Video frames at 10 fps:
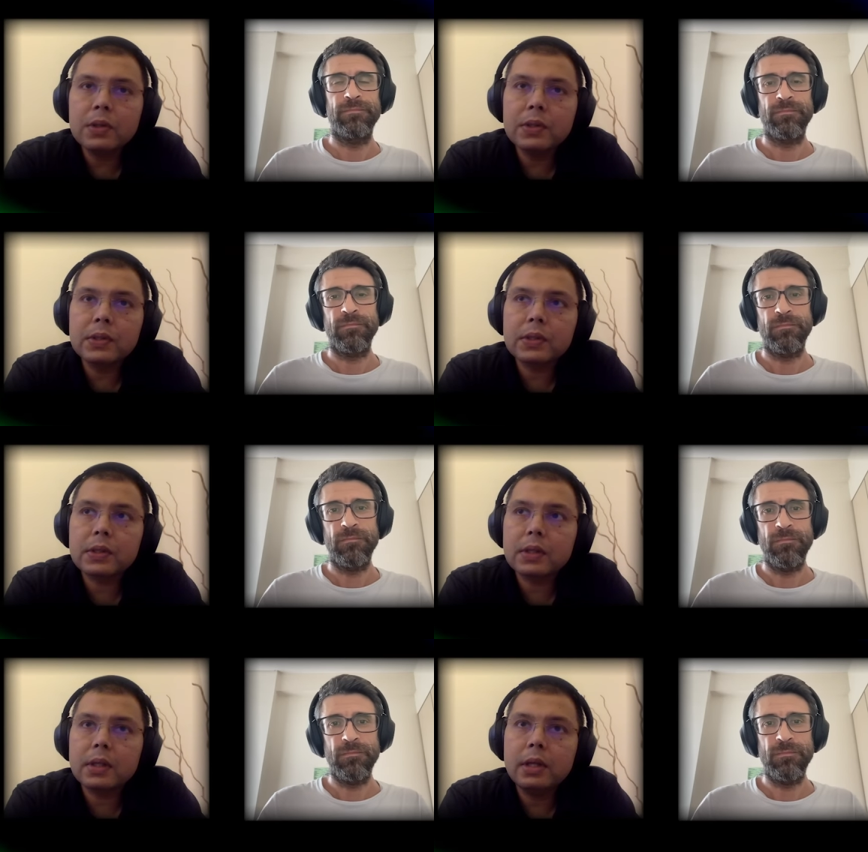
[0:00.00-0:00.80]
Speaker 1: How
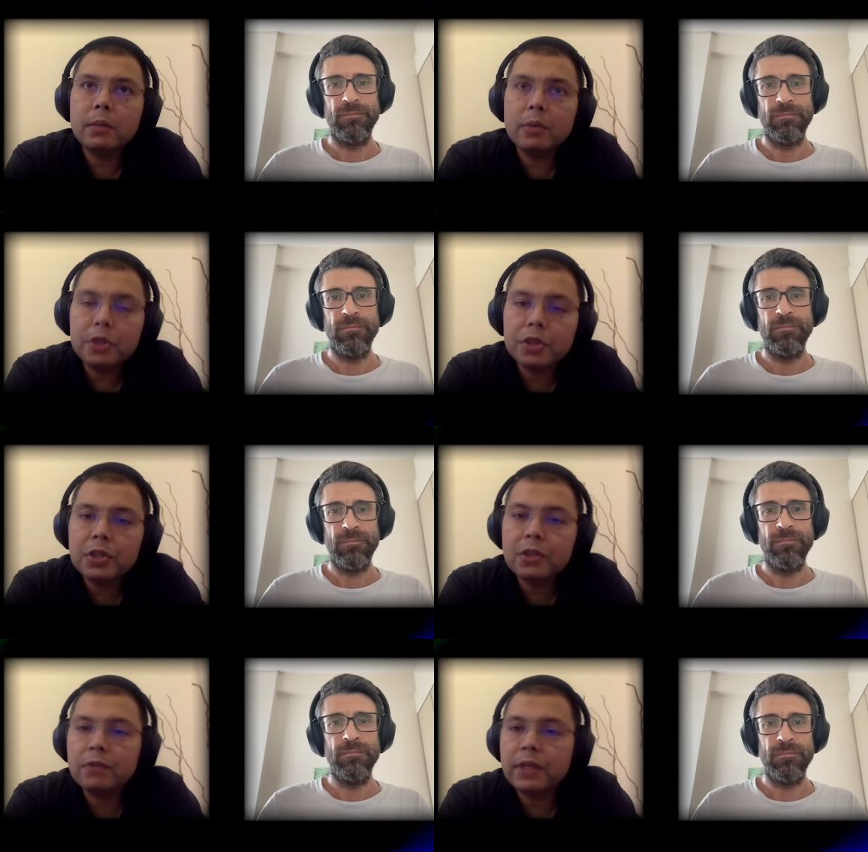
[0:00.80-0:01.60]
does the
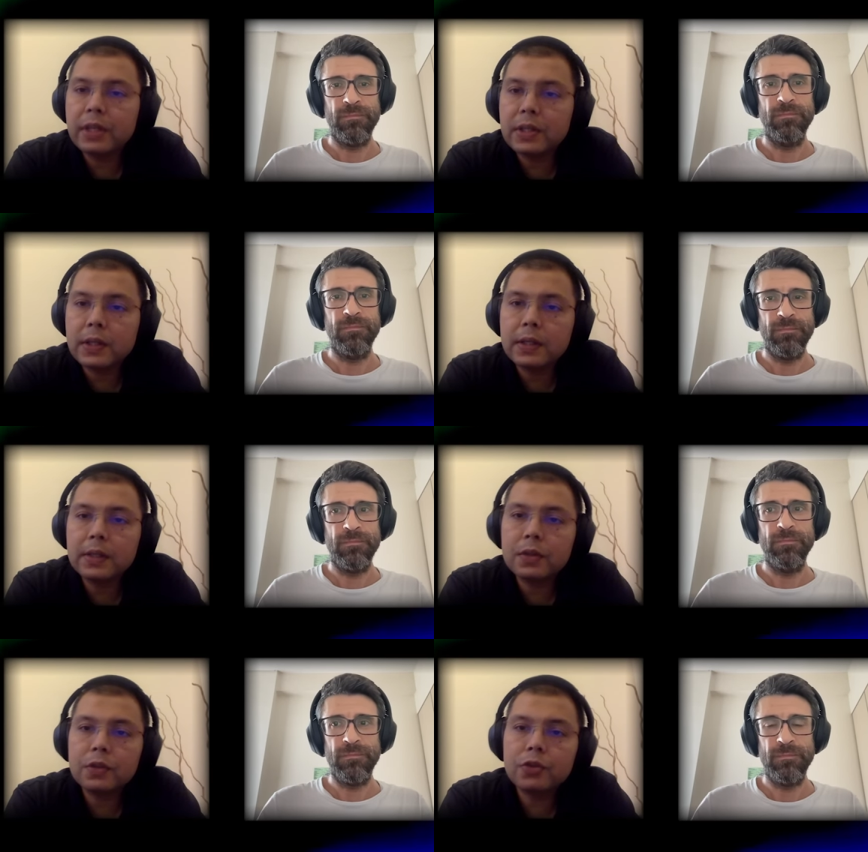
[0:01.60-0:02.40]
emergence of data
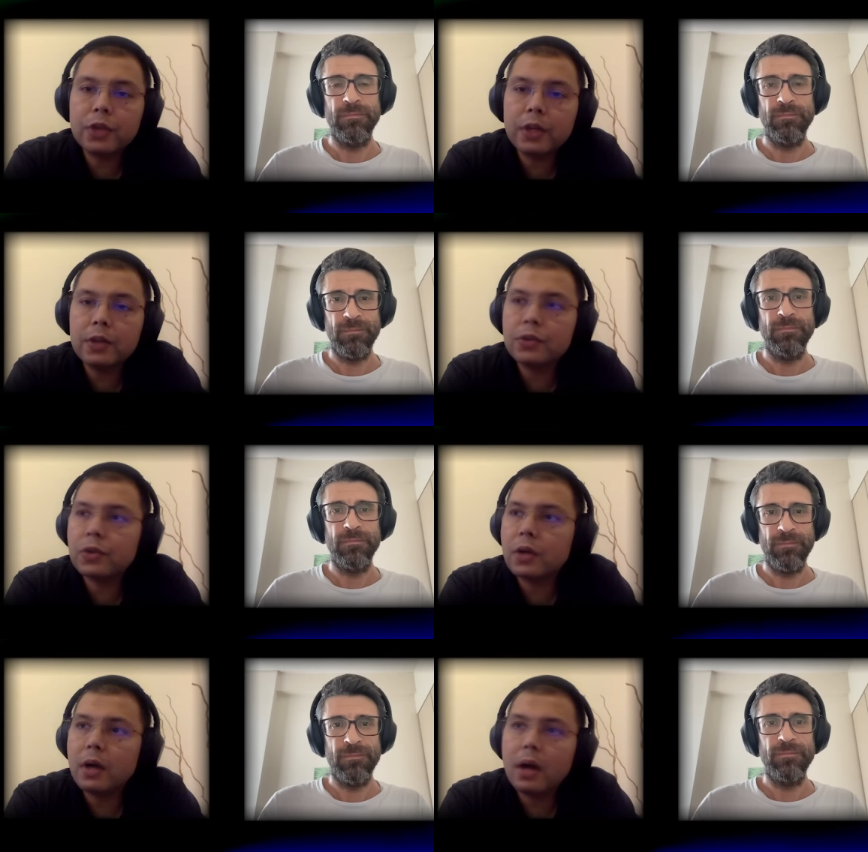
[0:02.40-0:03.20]
science
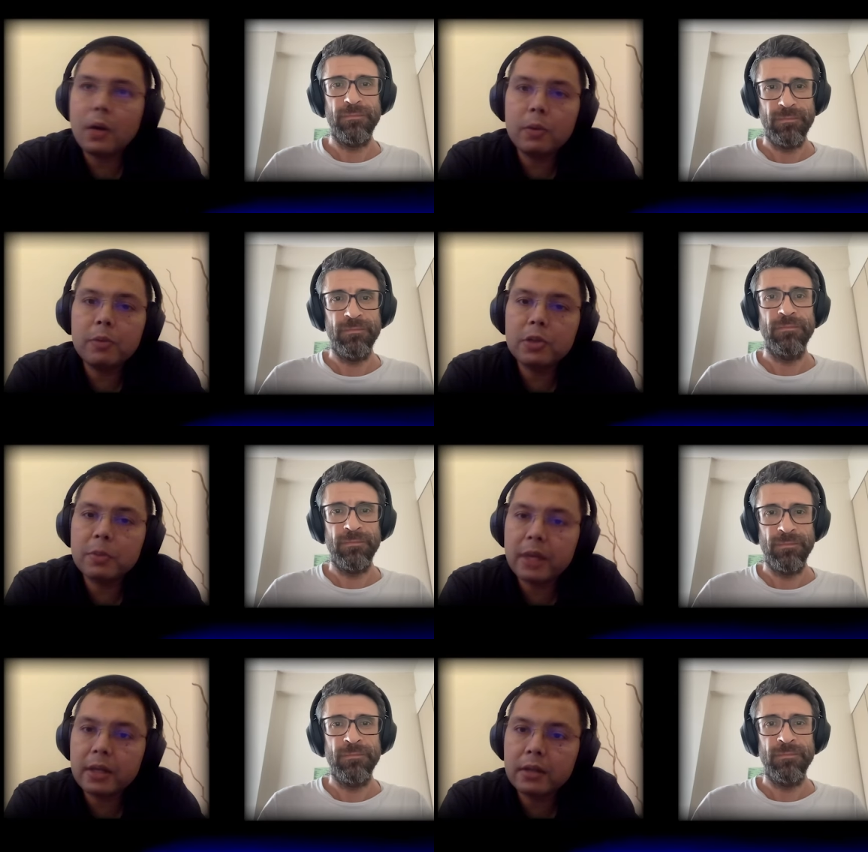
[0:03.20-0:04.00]
change
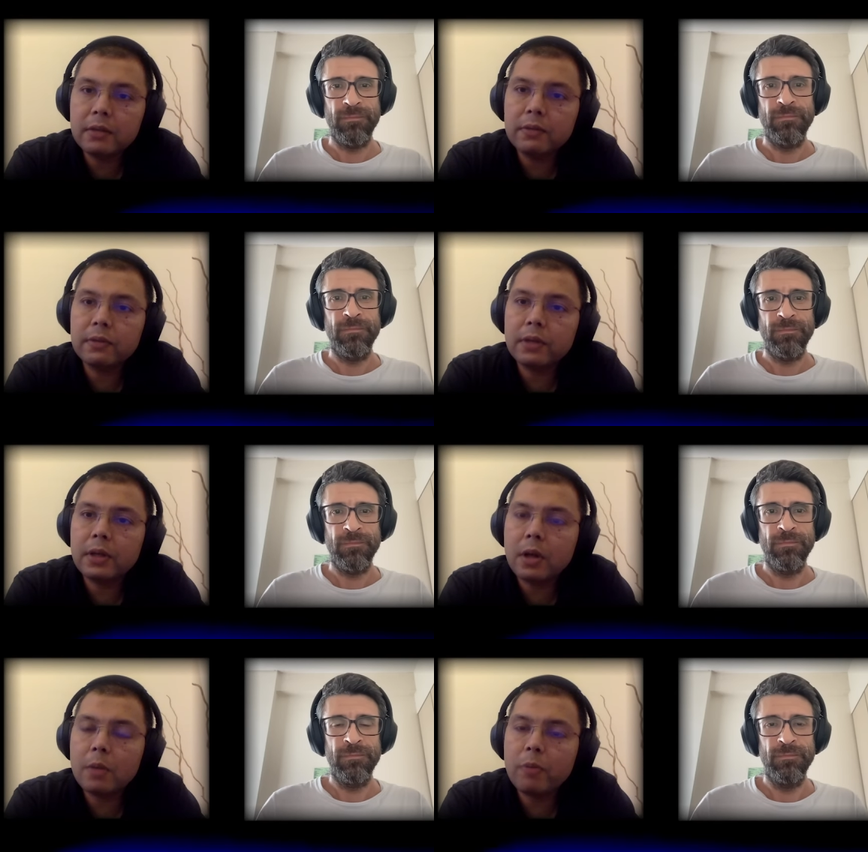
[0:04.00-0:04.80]
our perspective
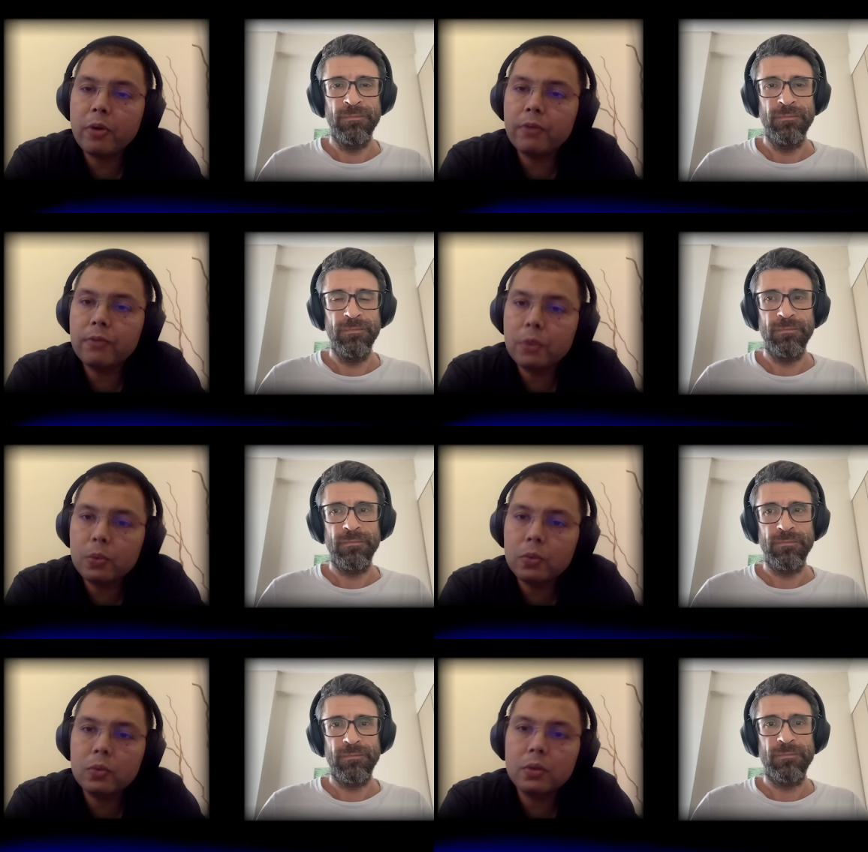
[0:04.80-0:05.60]
and our point of
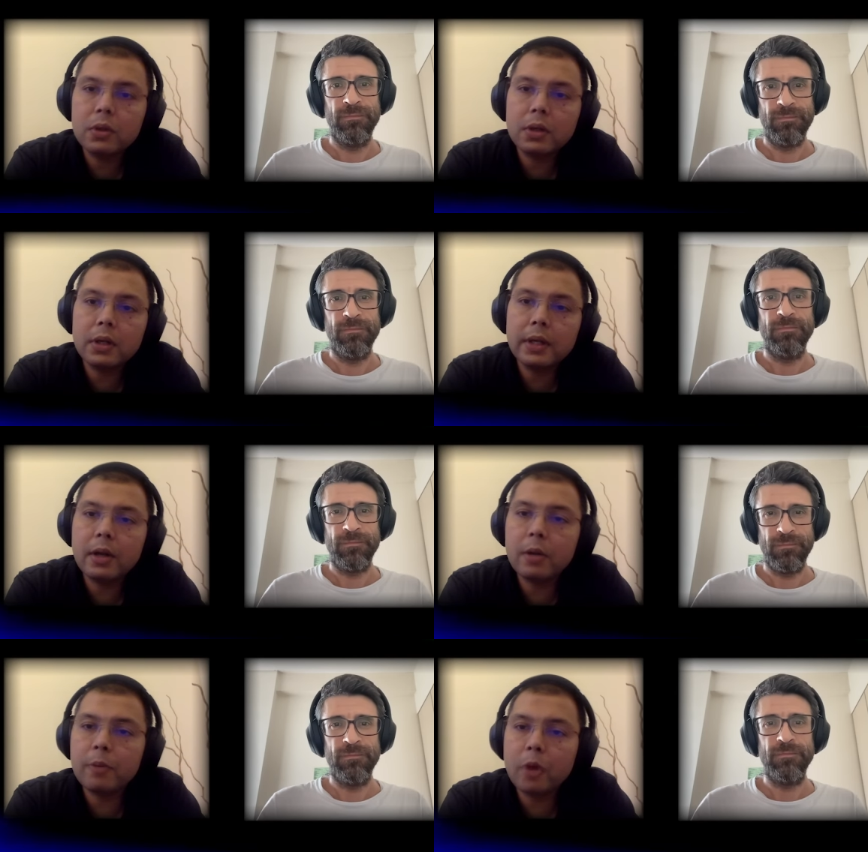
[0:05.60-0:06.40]
view
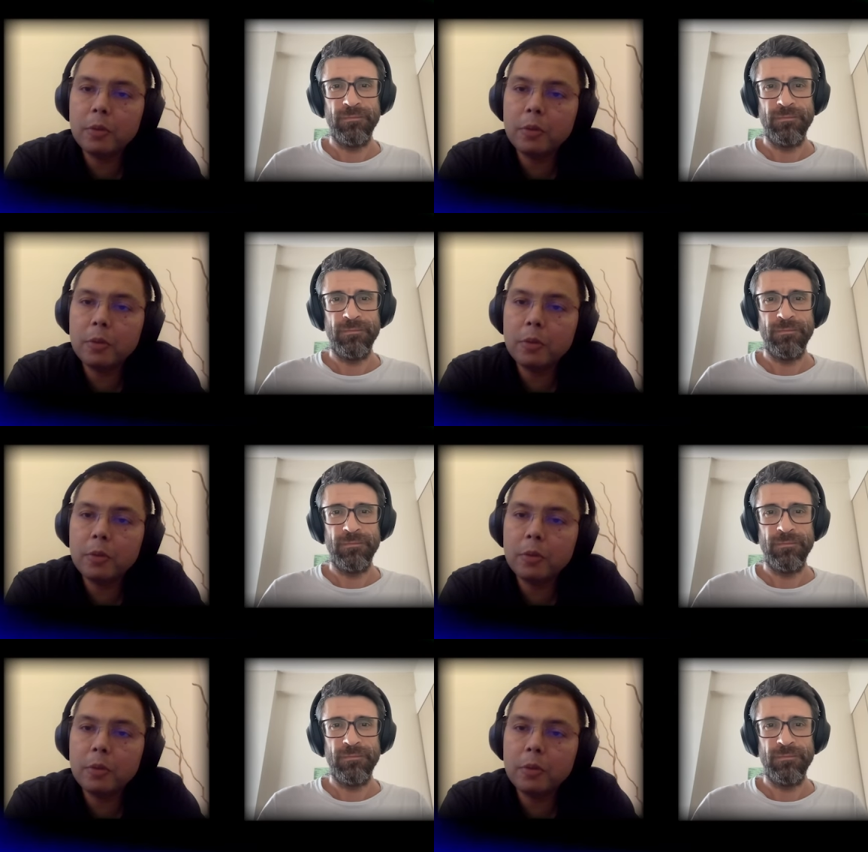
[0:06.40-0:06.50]
uh, and